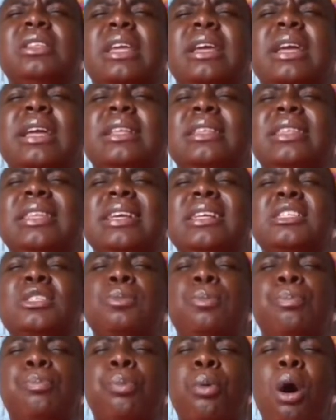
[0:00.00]
in
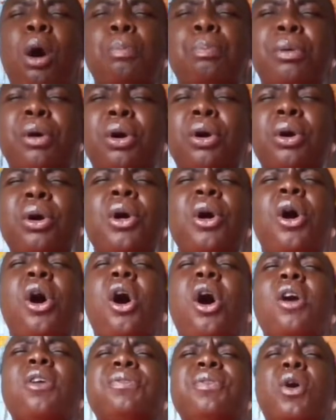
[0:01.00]
this bubble
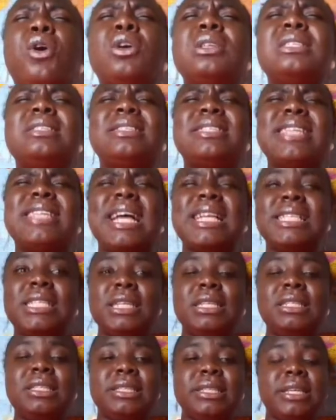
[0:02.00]
of
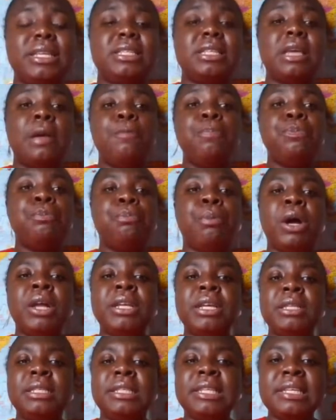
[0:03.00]
uncertainties,
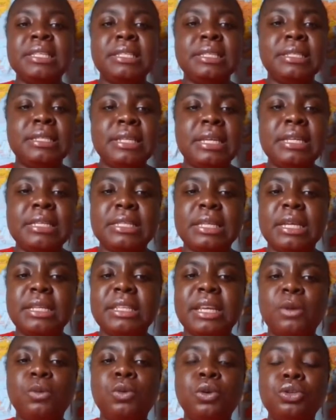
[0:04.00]
but in this
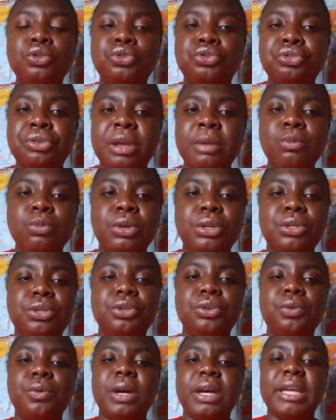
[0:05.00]
season, they will dream with you